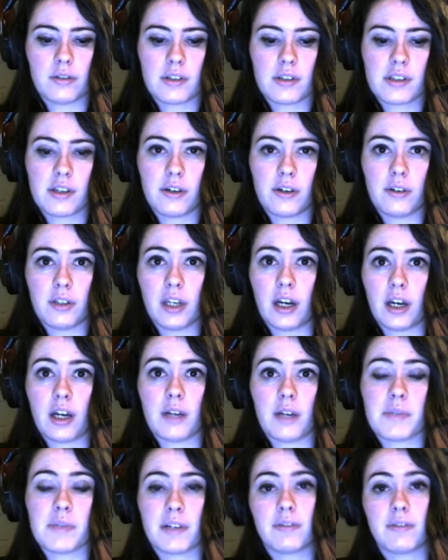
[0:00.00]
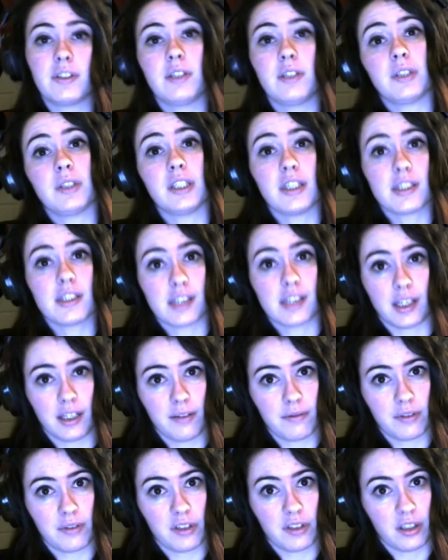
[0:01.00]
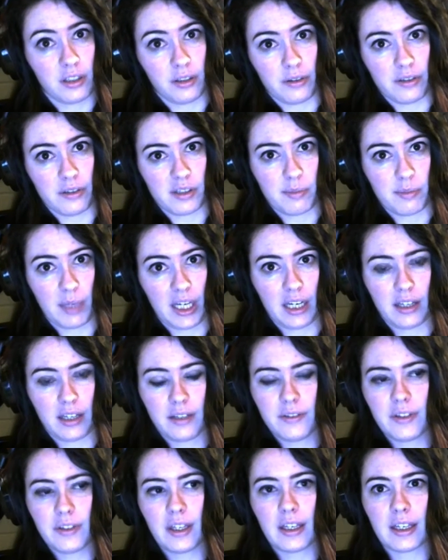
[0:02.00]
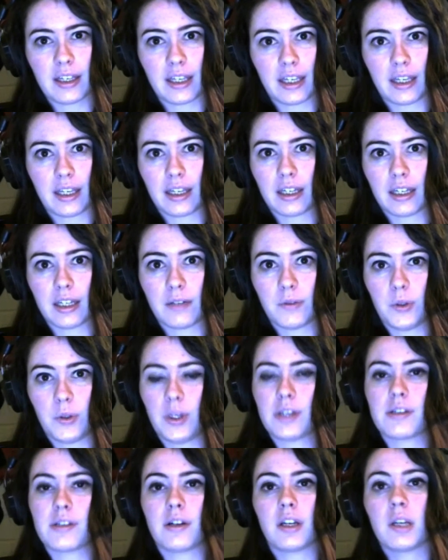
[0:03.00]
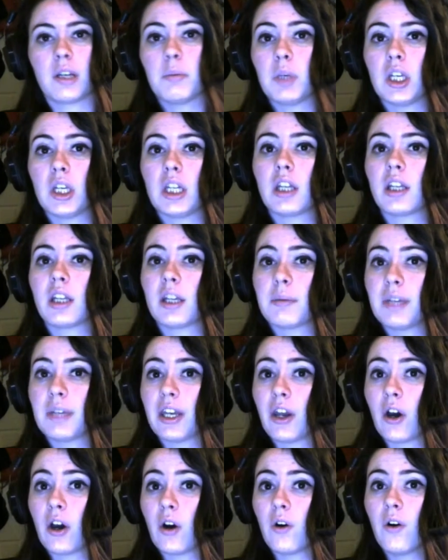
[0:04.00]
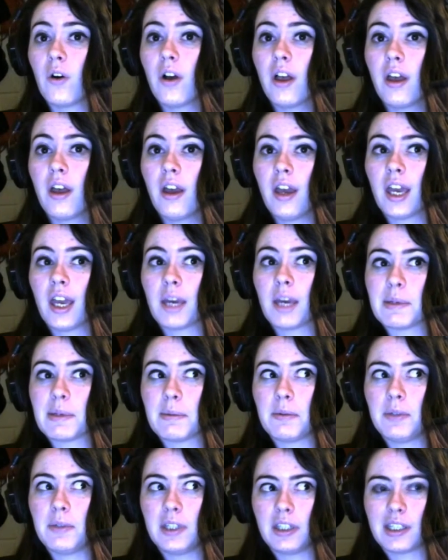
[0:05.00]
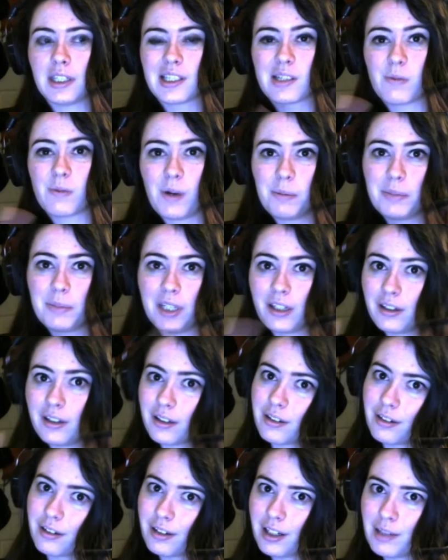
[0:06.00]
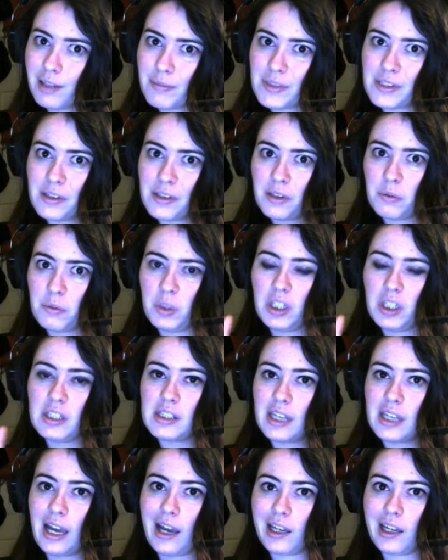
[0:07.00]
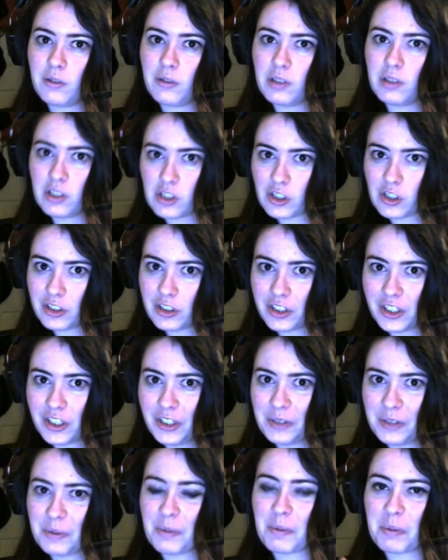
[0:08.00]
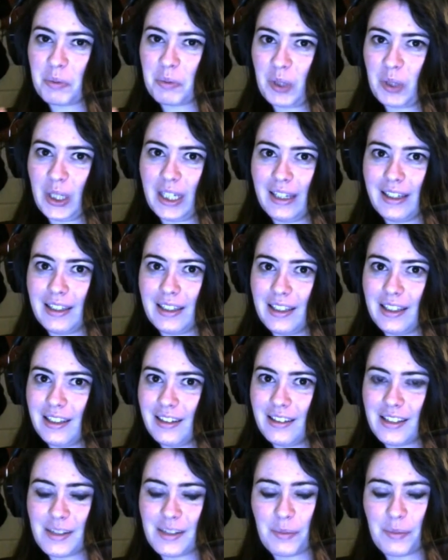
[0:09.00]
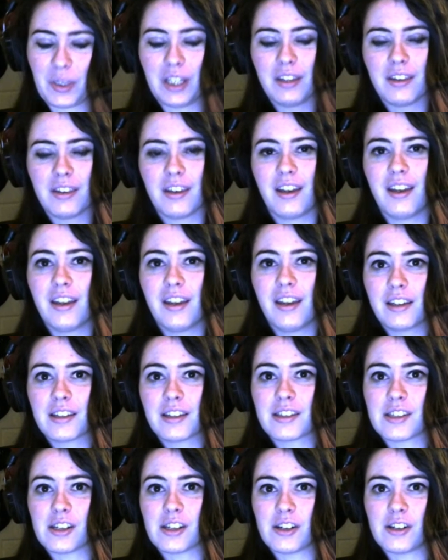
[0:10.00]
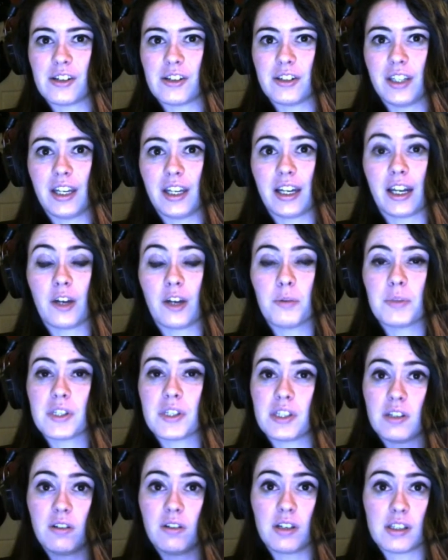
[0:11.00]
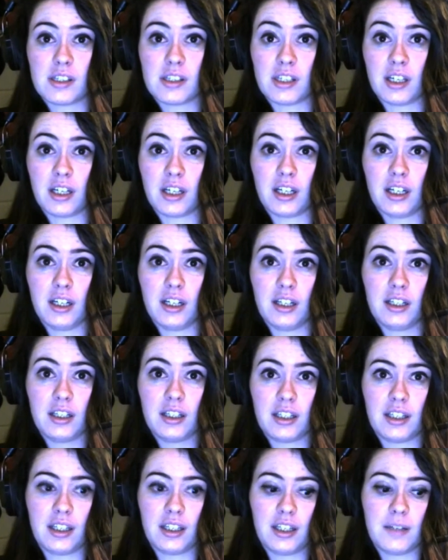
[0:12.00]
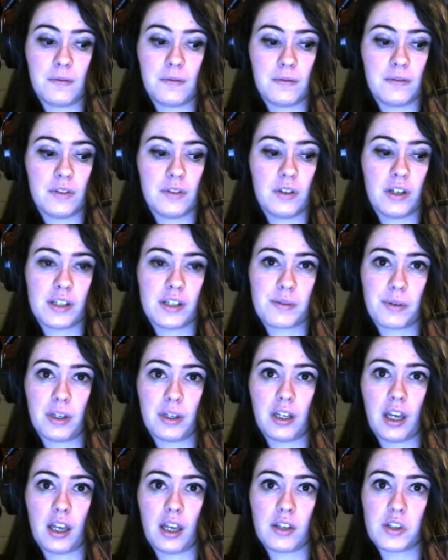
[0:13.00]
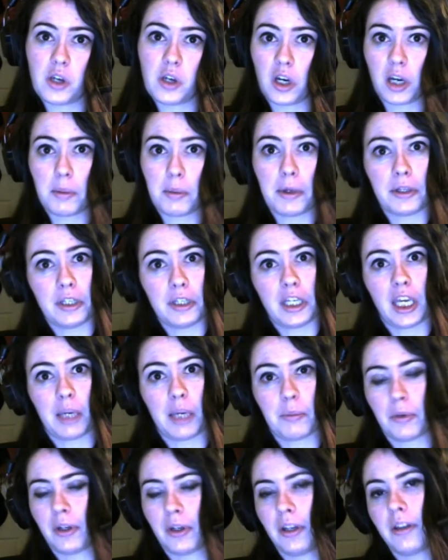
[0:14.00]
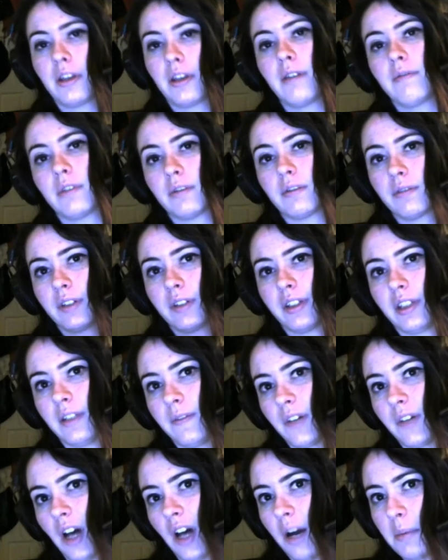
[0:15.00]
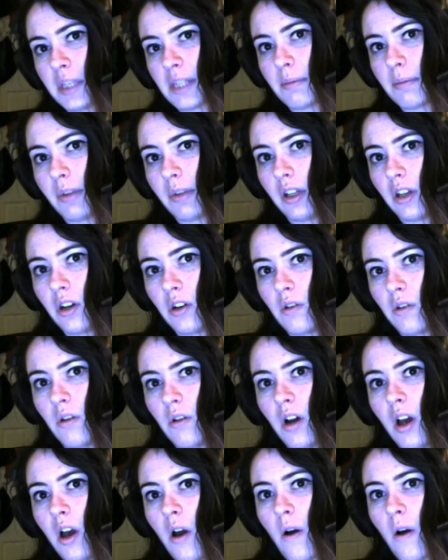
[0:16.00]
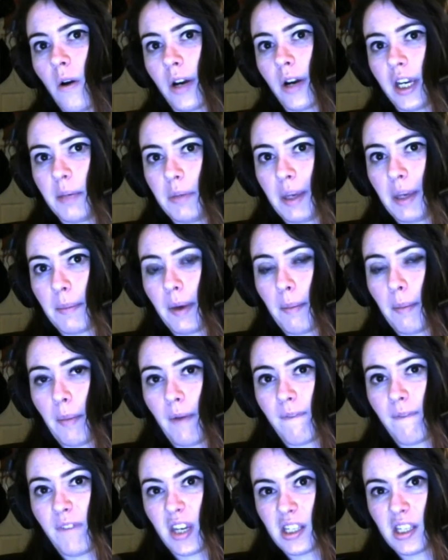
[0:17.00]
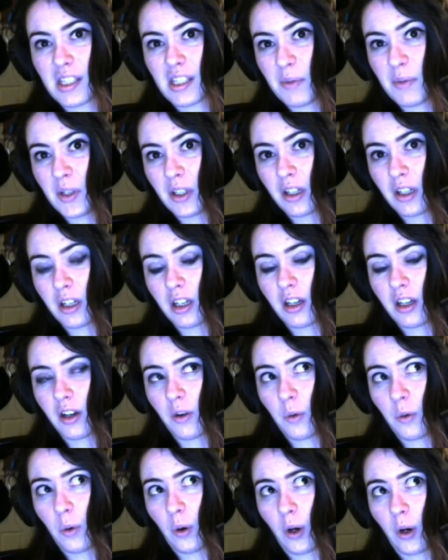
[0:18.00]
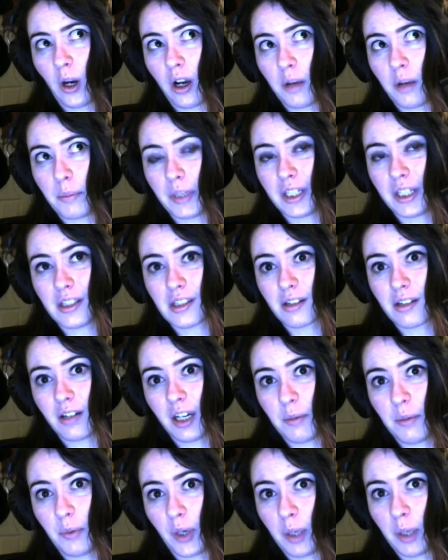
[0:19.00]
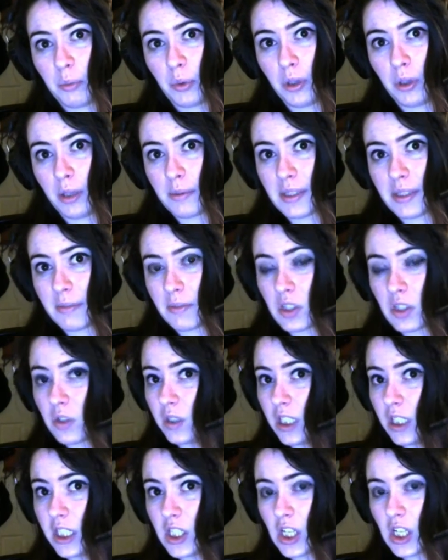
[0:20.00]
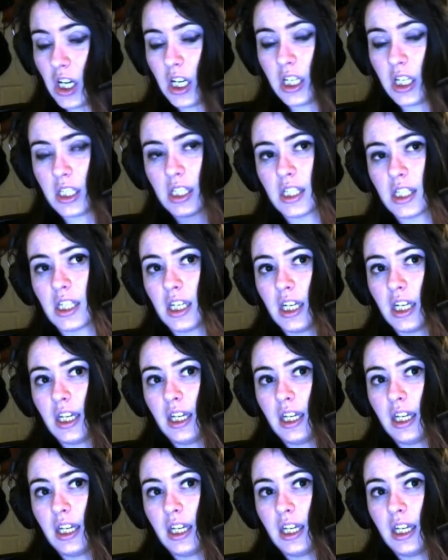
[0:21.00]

So yeah, I'm definitely really excited for the closed beta, and if you guys are going to be in it, let me know, and maybe we can like swap character names so that we can say hi to each other when we're playing at the end of this month. So yeah, and I hope to see you guys there, and if you guys want to talk about the game or anything, feel free to leave comments below, or hit me up on my Facebook or on my Instagram where I put up some screenshots.